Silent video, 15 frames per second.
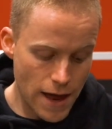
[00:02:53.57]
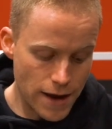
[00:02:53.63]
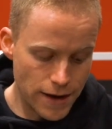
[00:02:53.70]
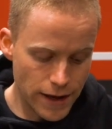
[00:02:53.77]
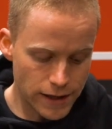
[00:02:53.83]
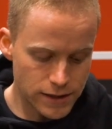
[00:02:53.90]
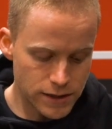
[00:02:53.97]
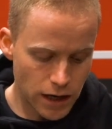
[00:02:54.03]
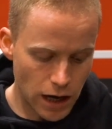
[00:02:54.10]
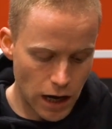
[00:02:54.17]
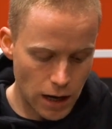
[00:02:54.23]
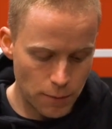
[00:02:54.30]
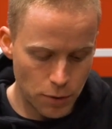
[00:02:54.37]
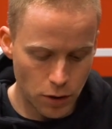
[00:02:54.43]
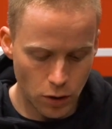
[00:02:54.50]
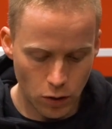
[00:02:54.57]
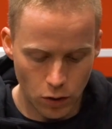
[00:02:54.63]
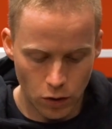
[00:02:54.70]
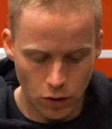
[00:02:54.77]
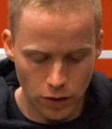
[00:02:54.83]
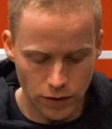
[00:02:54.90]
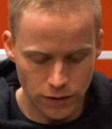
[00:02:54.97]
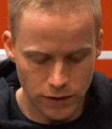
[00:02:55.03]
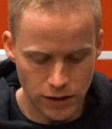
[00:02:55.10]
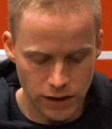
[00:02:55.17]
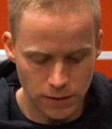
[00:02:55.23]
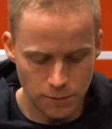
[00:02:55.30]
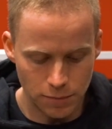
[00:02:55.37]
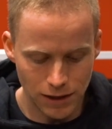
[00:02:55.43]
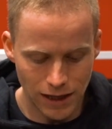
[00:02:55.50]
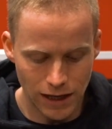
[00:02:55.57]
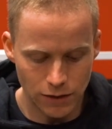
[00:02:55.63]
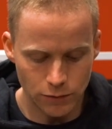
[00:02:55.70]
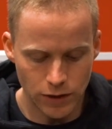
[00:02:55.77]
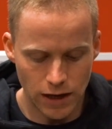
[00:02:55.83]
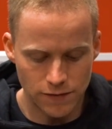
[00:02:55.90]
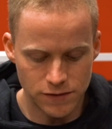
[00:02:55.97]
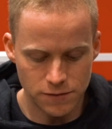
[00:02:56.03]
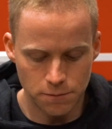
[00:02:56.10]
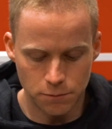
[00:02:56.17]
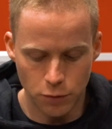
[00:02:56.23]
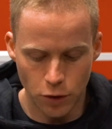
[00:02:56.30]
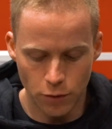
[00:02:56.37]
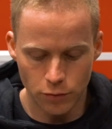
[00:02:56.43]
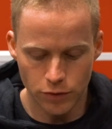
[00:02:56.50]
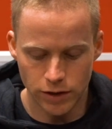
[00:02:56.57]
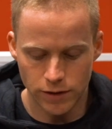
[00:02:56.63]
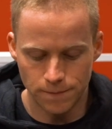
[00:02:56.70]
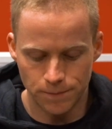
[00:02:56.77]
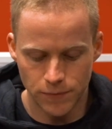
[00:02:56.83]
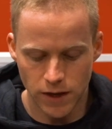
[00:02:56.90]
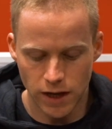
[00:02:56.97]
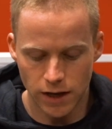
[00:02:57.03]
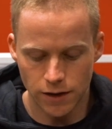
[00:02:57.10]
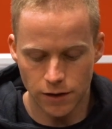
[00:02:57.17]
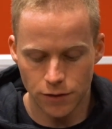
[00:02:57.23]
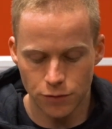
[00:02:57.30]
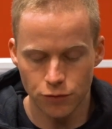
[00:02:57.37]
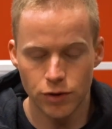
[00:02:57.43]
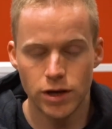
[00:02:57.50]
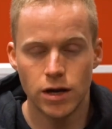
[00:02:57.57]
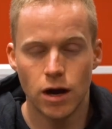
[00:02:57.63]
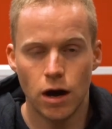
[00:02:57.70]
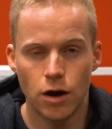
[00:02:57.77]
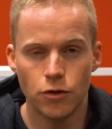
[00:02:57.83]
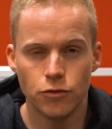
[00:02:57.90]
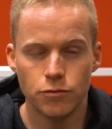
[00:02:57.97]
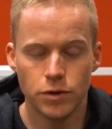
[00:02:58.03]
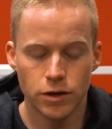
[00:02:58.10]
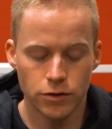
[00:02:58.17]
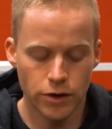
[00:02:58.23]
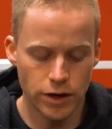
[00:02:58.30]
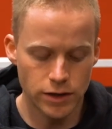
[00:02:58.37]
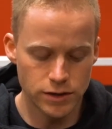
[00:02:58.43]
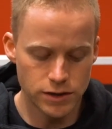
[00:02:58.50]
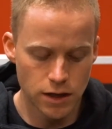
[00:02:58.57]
Next up on the blend, we have some berberine at 300 milligrams.